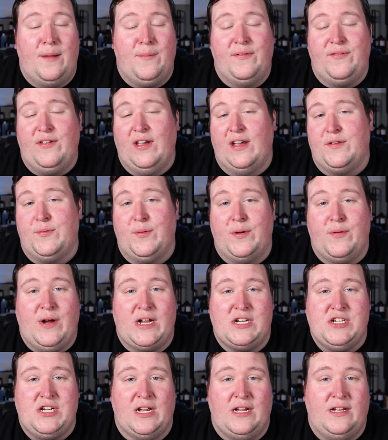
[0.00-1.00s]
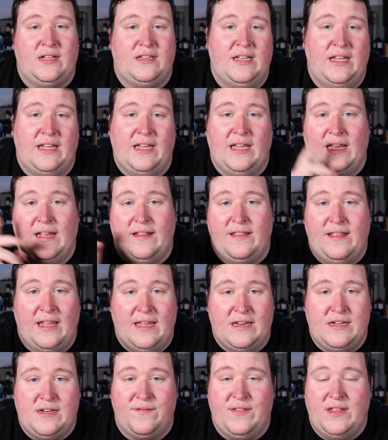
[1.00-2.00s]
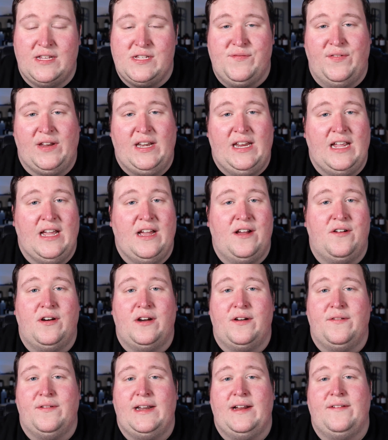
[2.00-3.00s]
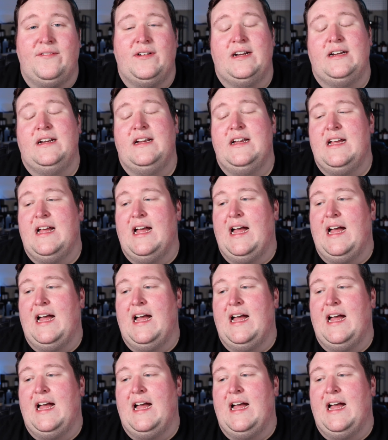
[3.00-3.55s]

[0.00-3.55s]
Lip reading: If you guys want to watch it, I'll link it at the end of this video or whatever.